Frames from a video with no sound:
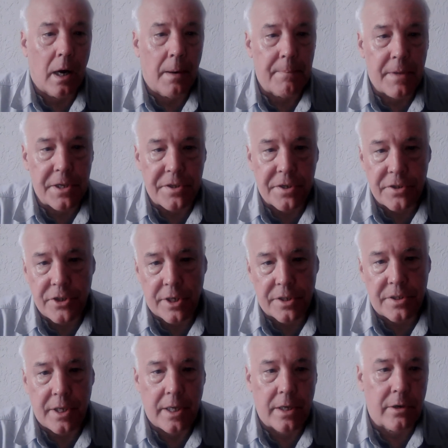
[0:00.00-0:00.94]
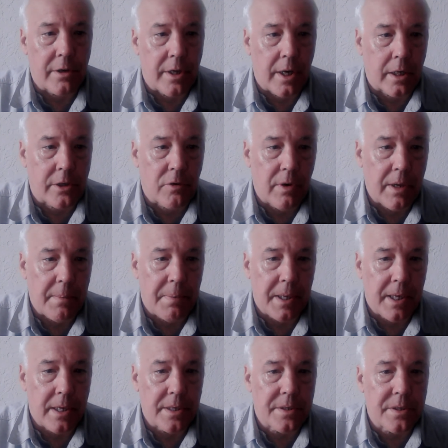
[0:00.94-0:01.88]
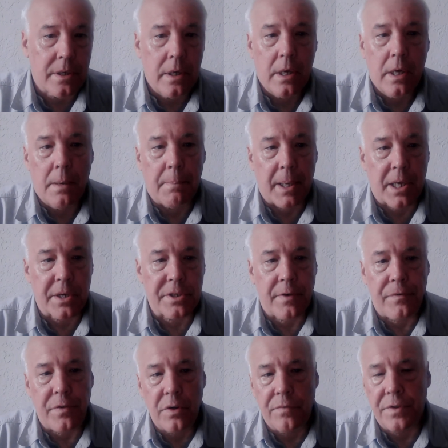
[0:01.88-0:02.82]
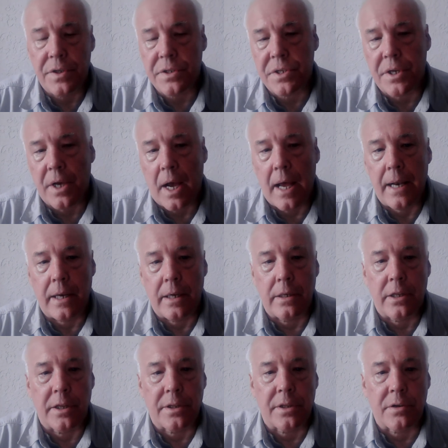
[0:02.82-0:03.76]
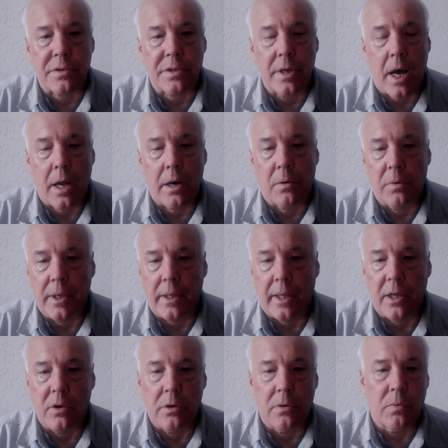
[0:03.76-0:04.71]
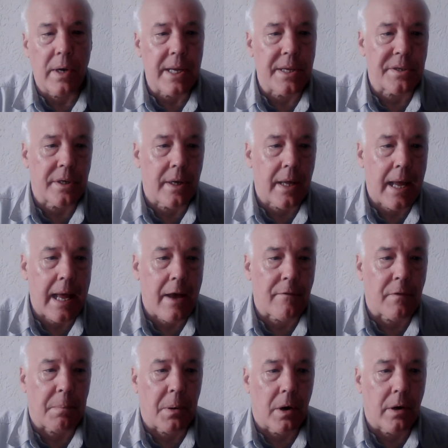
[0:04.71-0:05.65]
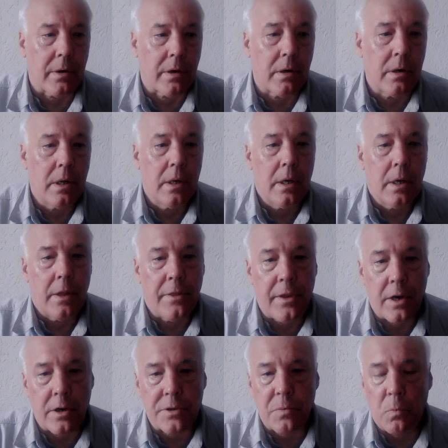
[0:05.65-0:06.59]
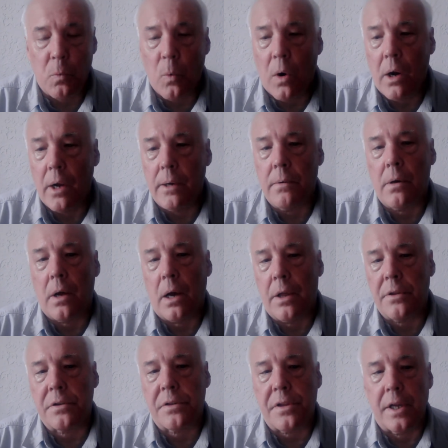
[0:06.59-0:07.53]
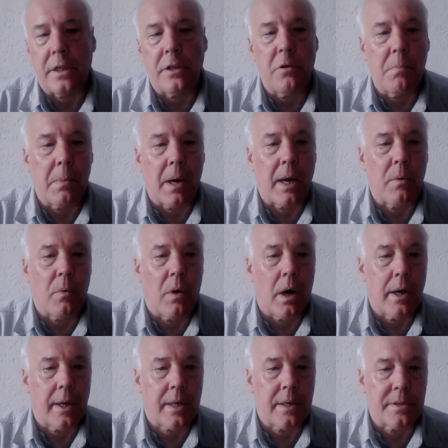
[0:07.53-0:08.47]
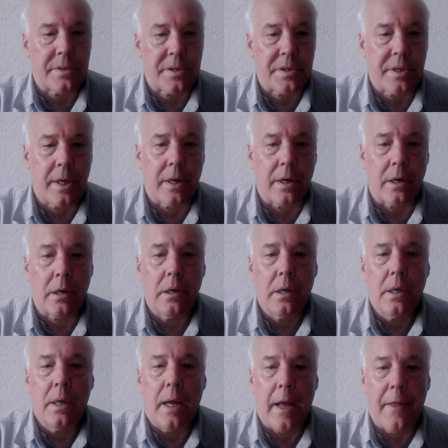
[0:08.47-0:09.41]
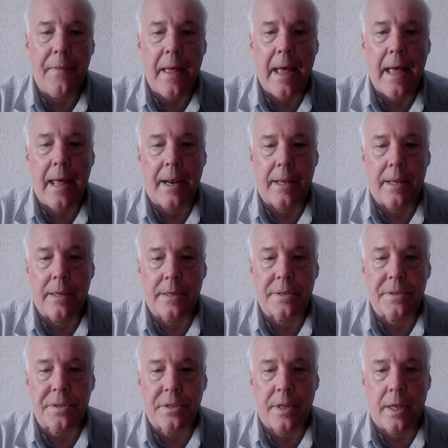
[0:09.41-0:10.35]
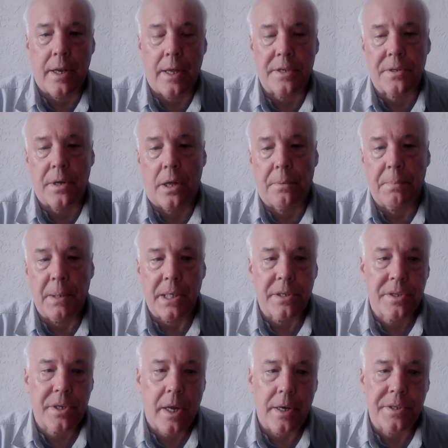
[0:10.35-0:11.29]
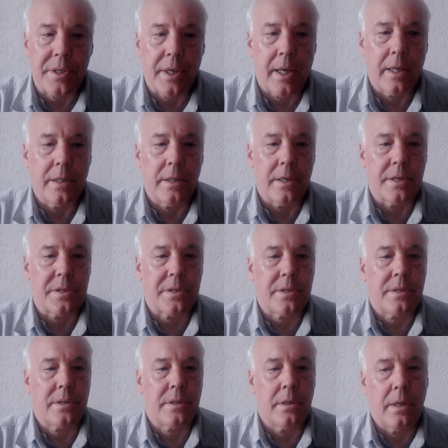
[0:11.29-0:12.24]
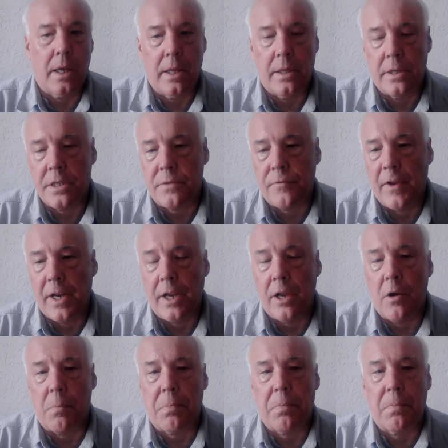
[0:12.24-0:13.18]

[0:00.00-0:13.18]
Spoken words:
This is just the introductory piece, because if you've decided that there's not a really good reason to have a partner, there's one other thing you might want to consider, and that is that, as I'll be discussing in this video